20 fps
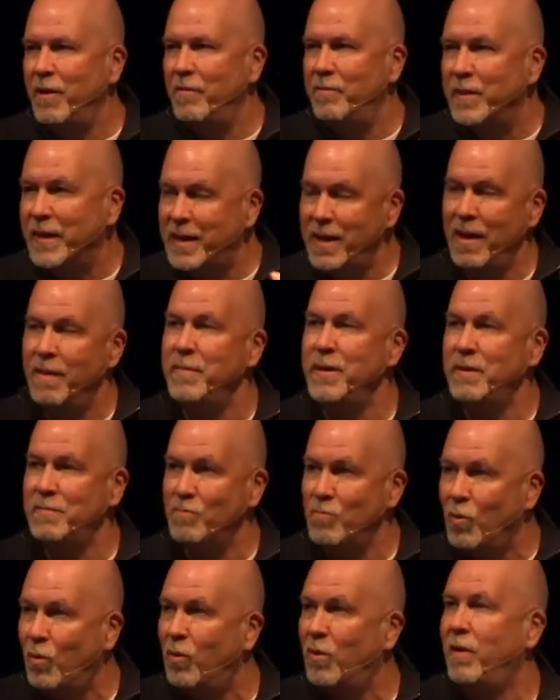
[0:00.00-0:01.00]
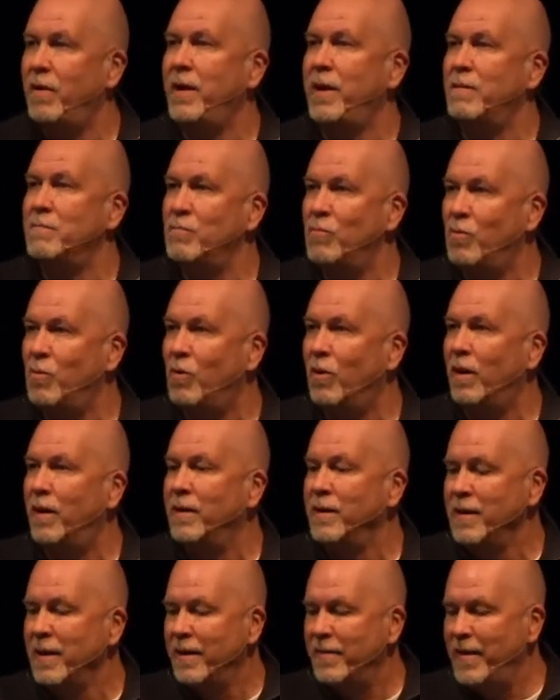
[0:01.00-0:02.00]
of becoming more and
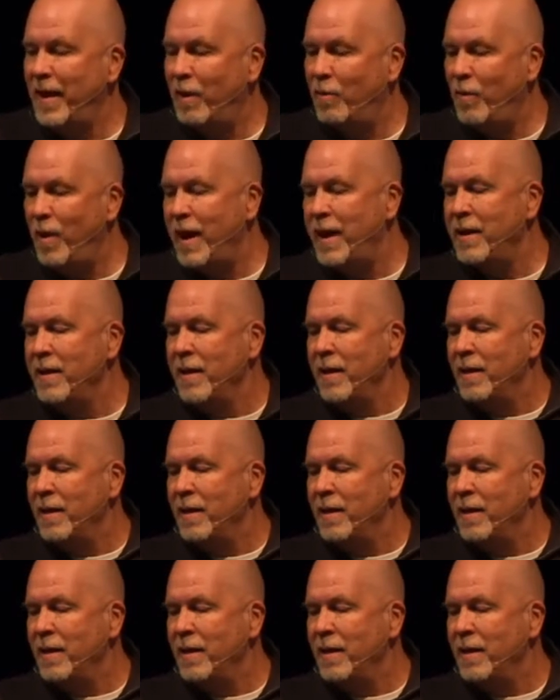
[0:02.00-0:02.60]
more that way.